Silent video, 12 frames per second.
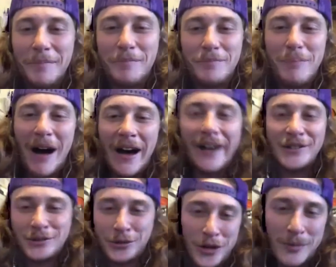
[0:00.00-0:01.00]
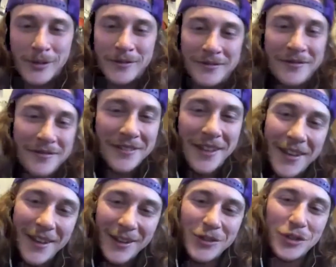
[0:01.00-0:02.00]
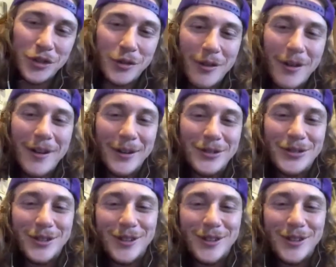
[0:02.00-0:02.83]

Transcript: pies or something? Screws.